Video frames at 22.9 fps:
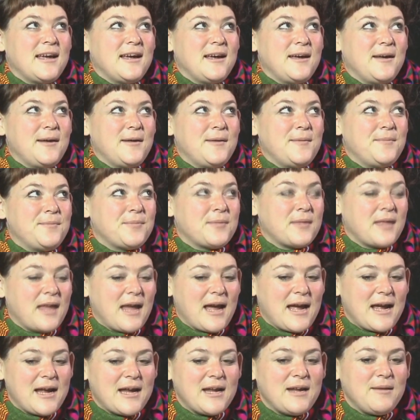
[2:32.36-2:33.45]

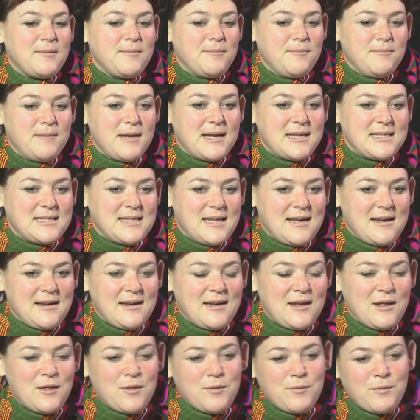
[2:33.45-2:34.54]
I met
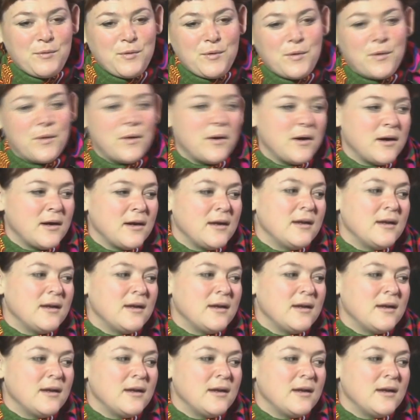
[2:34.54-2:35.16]
Danny through